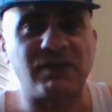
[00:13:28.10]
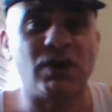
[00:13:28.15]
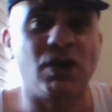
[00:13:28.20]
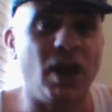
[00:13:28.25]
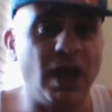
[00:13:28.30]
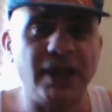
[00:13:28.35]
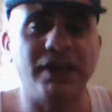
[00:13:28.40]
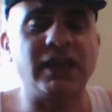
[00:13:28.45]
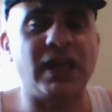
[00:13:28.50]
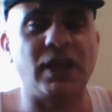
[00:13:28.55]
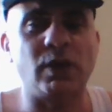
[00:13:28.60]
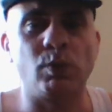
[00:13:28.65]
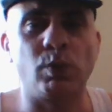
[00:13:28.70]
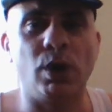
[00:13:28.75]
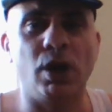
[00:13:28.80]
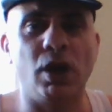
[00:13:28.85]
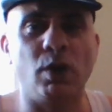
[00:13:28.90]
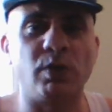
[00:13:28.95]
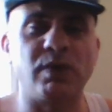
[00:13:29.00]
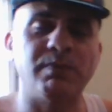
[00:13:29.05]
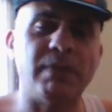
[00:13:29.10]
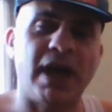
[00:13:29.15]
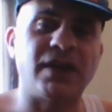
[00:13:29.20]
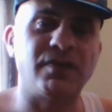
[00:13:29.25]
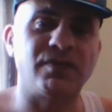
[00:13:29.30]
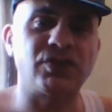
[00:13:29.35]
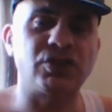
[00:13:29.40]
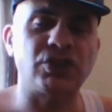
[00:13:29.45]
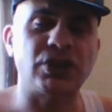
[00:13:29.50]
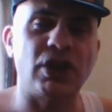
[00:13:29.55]
like they were with Man
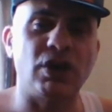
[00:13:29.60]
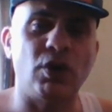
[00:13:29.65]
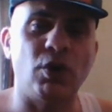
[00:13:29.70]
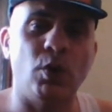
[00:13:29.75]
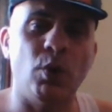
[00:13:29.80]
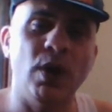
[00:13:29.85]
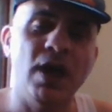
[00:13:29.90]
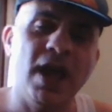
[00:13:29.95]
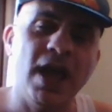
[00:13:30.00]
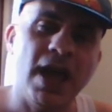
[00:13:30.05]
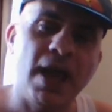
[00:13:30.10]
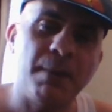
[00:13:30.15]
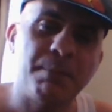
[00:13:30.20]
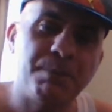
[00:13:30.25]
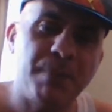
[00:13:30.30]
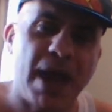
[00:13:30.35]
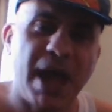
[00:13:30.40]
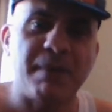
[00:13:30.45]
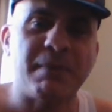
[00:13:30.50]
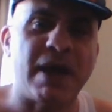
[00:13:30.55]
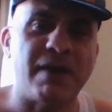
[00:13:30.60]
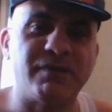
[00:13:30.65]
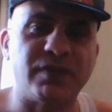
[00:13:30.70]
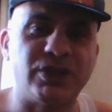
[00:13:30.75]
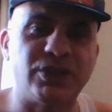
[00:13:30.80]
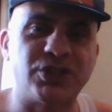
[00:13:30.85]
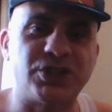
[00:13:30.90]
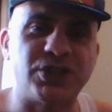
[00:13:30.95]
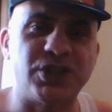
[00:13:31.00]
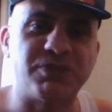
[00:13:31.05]
of Steel, Batman
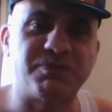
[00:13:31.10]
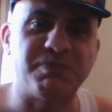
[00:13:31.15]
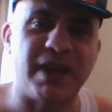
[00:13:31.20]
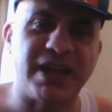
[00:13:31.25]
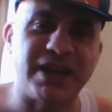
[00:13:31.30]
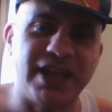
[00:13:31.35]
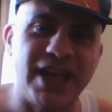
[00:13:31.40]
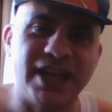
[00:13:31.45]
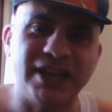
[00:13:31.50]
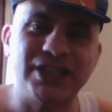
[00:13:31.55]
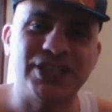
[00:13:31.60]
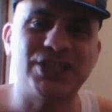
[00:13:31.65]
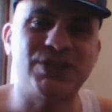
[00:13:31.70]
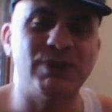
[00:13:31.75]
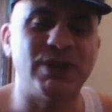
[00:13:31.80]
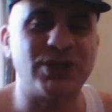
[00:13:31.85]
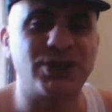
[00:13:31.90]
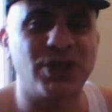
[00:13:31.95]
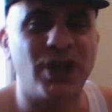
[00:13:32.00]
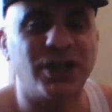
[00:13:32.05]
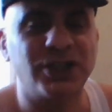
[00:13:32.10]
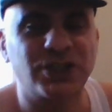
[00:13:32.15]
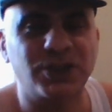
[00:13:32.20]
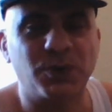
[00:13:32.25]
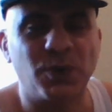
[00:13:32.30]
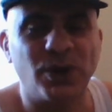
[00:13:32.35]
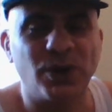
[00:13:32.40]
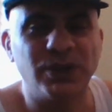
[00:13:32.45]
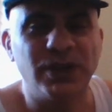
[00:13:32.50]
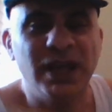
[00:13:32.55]
v Superman, and Suicide
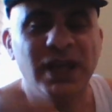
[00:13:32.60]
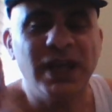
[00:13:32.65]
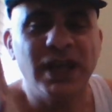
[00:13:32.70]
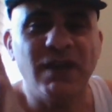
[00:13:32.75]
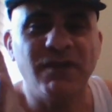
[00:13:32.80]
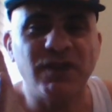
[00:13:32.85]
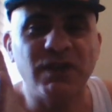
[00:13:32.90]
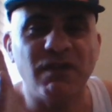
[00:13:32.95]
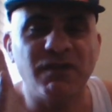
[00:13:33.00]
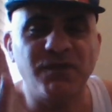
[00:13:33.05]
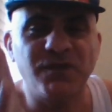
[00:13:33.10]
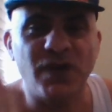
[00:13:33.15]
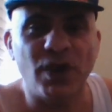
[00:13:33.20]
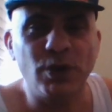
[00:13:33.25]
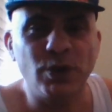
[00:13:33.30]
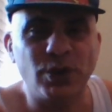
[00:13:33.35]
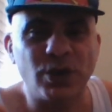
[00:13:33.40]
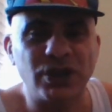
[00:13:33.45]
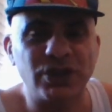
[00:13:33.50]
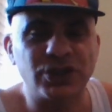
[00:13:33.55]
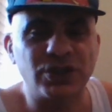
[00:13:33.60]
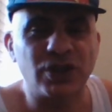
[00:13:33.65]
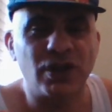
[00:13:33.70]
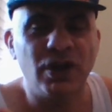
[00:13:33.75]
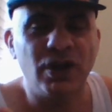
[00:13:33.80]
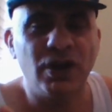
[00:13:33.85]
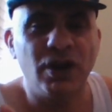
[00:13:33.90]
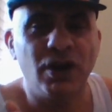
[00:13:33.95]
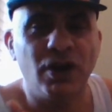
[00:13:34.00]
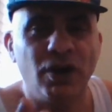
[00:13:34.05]
Squad, if you
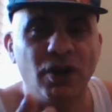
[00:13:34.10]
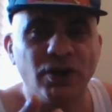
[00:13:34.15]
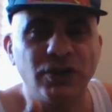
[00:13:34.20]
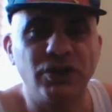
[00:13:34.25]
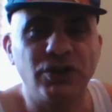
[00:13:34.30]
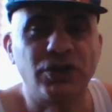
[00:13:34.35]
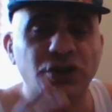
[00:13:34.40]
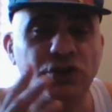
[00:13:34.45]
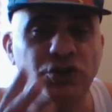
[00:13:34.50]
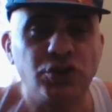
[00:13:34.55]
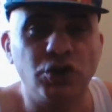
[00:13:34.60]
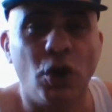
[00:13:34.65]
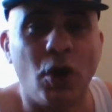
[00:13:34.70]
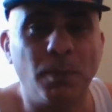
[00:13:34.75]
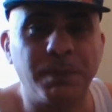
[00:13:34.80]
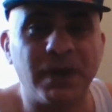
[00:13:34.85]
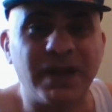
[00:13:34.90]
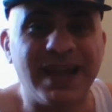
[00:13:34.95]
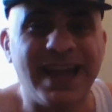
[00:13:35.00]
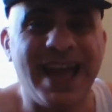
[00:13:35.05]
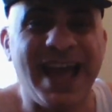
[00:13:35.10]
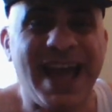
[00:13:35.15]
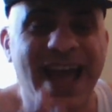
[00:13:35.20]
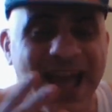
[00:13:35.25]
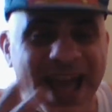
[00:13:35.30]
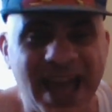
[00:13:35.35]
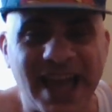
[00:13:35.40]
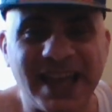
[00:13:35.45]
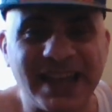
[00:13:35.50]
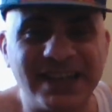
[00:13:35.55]
focus on the job at
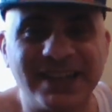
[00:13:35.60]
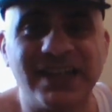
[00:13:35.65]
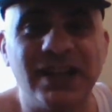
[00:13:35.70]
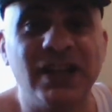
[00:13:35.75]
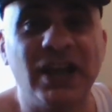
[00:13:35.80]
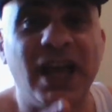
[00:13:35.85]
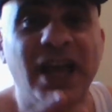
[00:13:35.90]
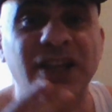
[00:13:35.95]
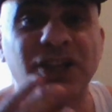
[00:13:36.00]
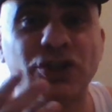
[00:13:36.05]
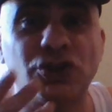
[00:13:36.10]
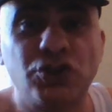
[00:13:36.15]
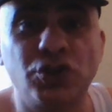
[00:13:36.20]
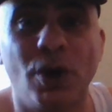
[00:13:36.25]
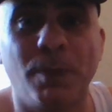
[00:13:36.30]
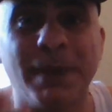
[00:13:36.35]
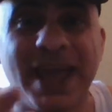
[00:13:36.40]
hand, at the job